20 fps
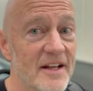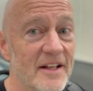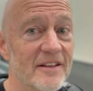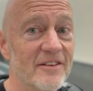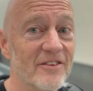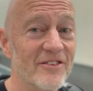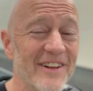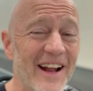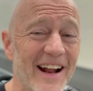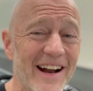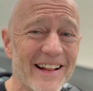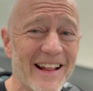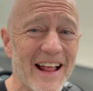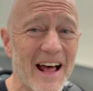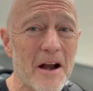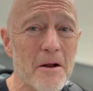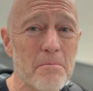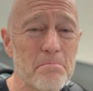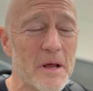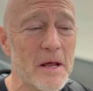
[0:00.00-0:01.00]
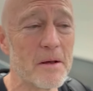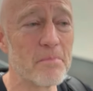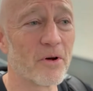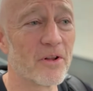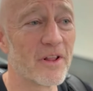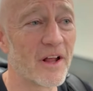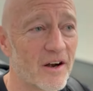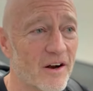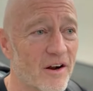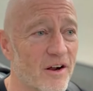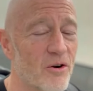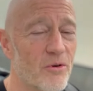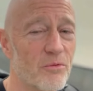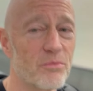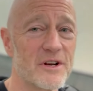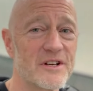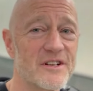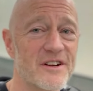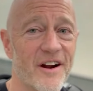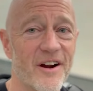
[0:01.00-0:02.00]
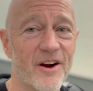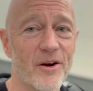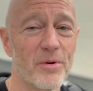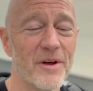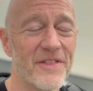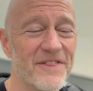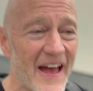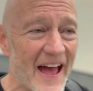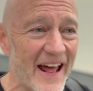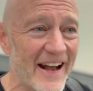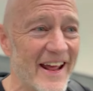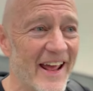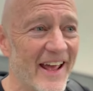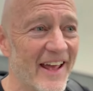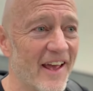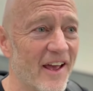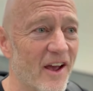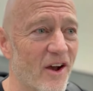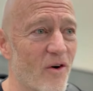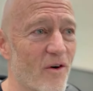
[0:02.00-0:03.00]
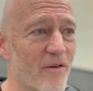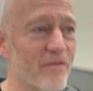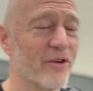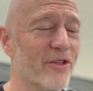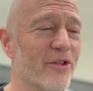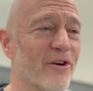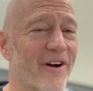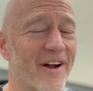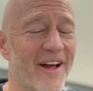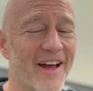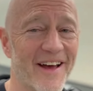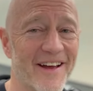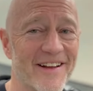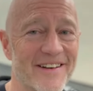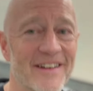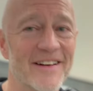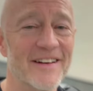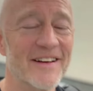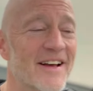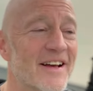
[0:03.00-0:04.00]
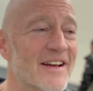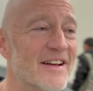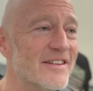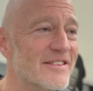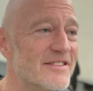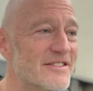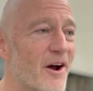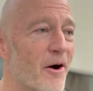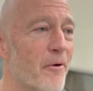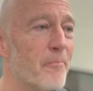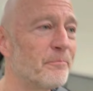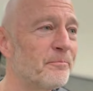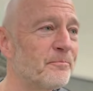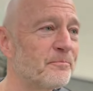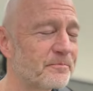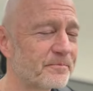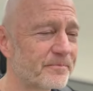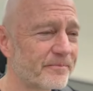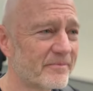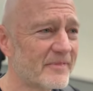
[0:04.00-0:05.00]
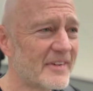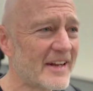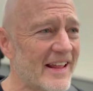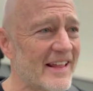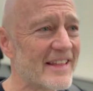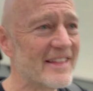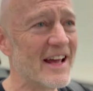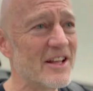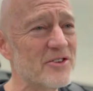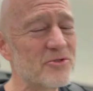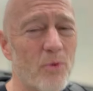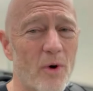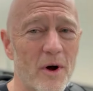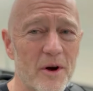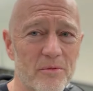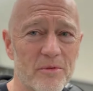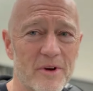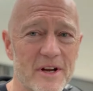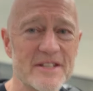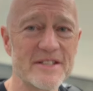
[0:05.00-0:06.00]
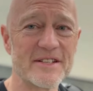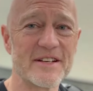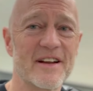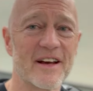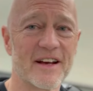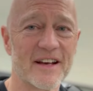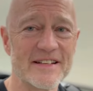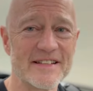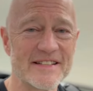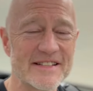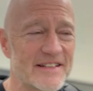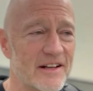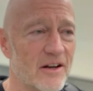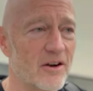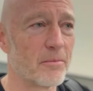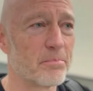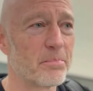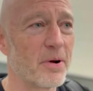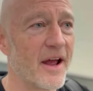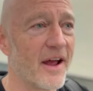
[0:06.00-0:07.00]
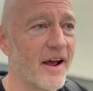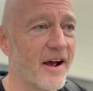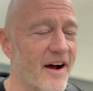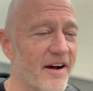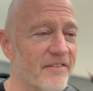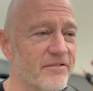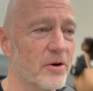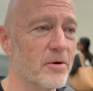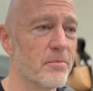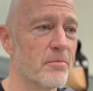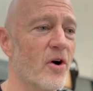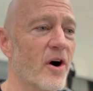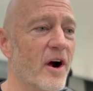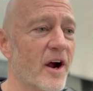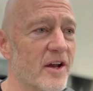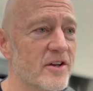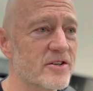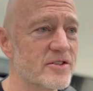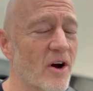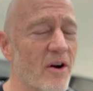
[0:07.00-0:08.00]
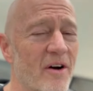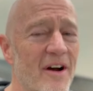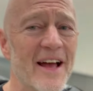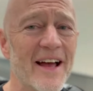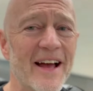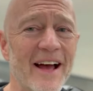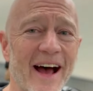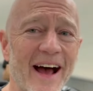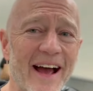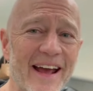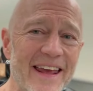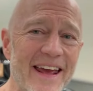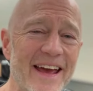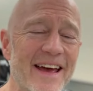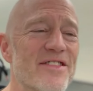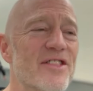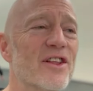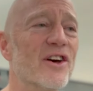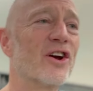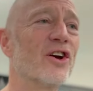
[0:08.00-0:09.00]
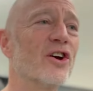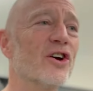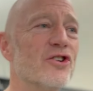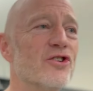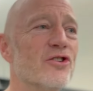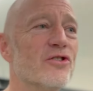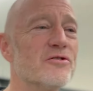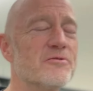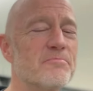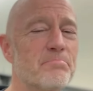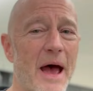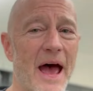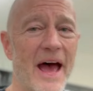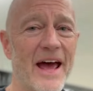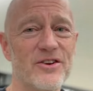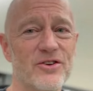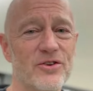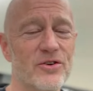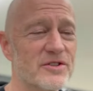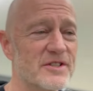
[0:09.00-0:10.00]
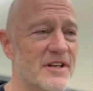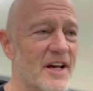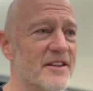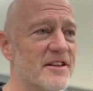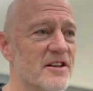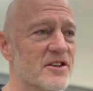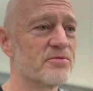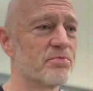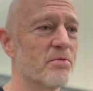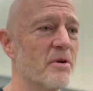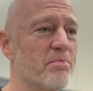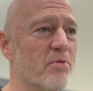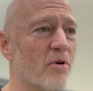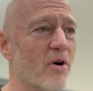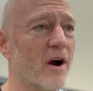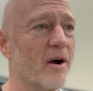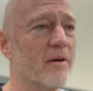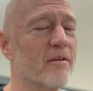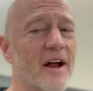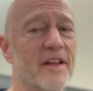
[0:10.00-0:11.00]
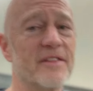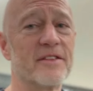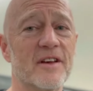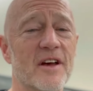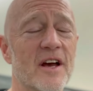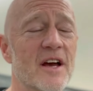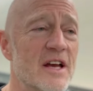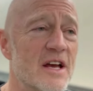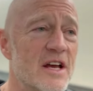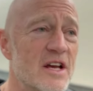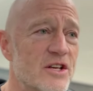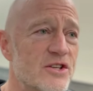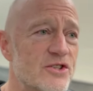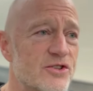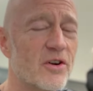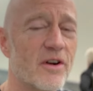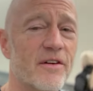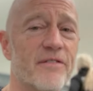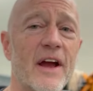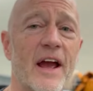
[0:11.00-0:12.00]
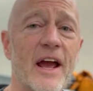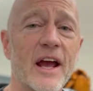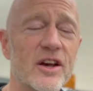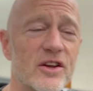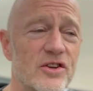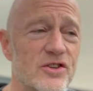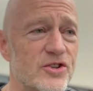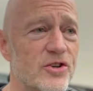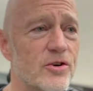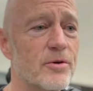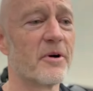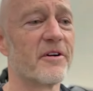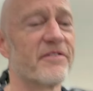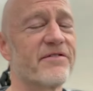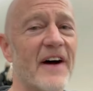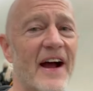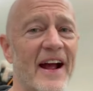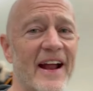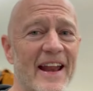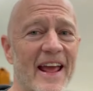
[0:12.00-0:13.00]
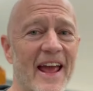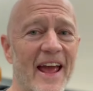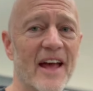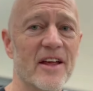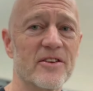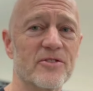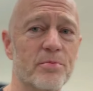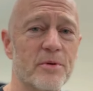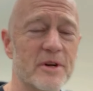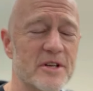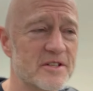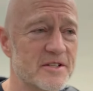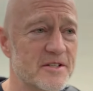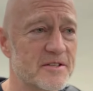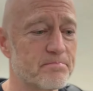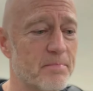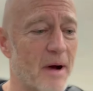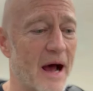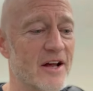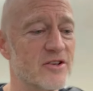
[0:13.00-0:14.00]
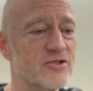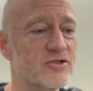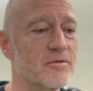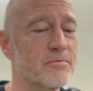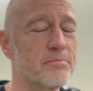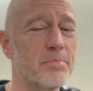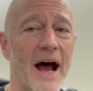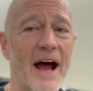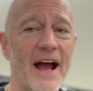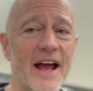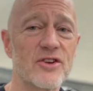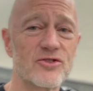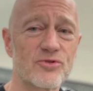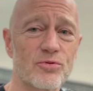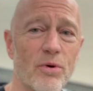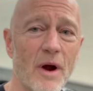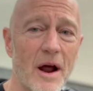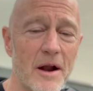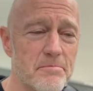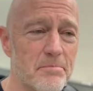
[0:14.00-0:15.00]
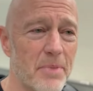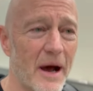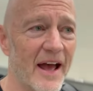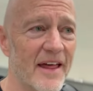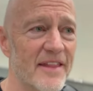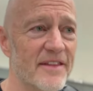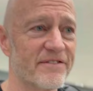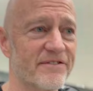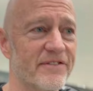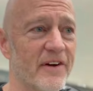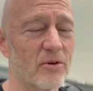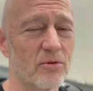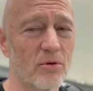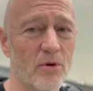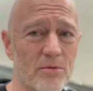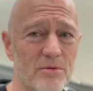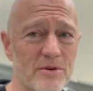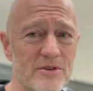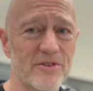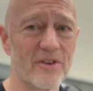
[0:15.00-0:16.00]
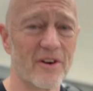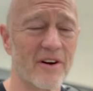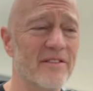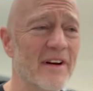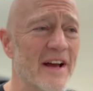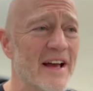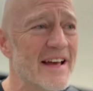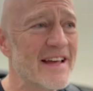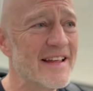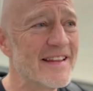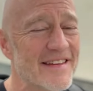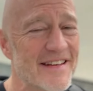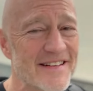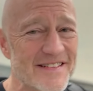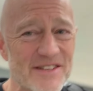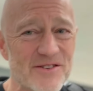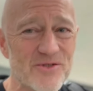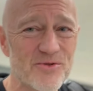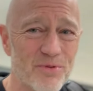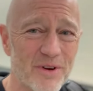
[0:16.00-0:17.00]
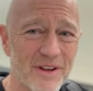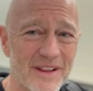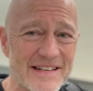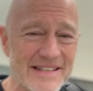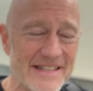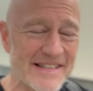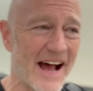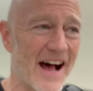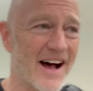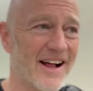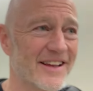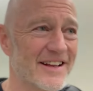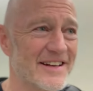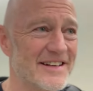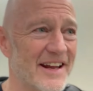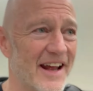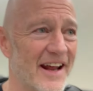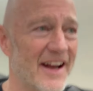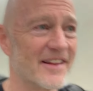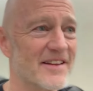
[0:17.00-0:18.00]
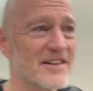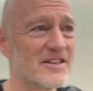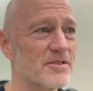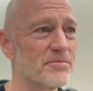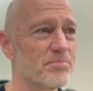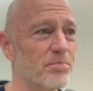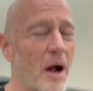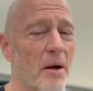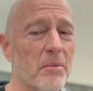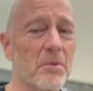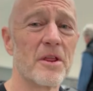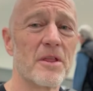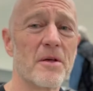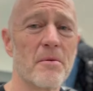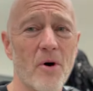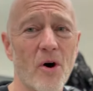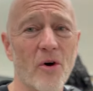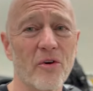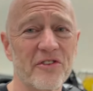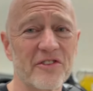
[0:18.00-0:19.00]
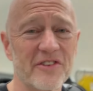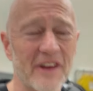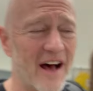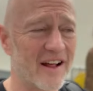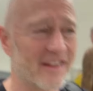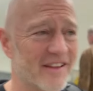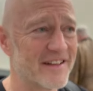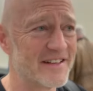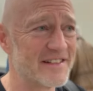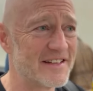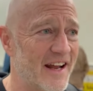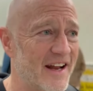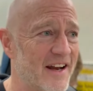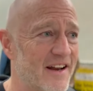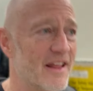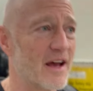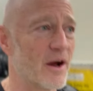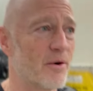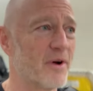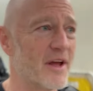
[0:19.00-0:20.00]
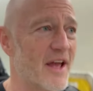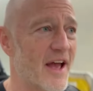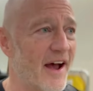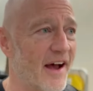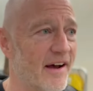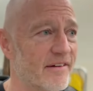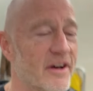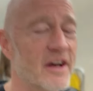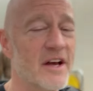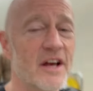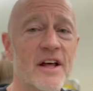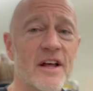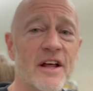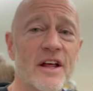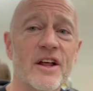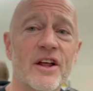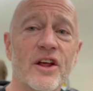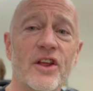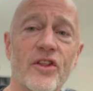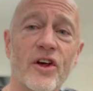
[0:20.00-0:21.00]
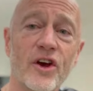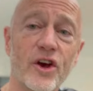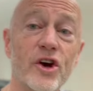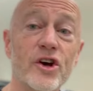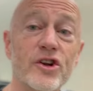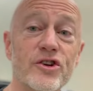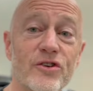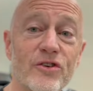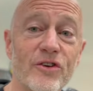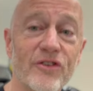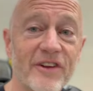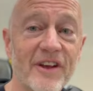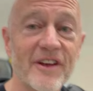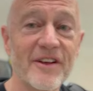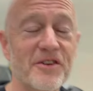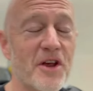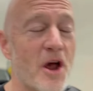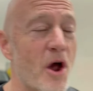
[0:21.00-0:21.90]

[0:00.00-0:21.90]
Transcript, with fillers: there's not a lot of people that are going to retire with that hanging over their head. So that's one reason to consider paying off your mortgage. So again, the good news, bad news on this report, right? The survey of consumer finance, which is sponsored by, it's run by the Federal Reserve. This is really solid data. This is probably the most solid data that we have. The good news is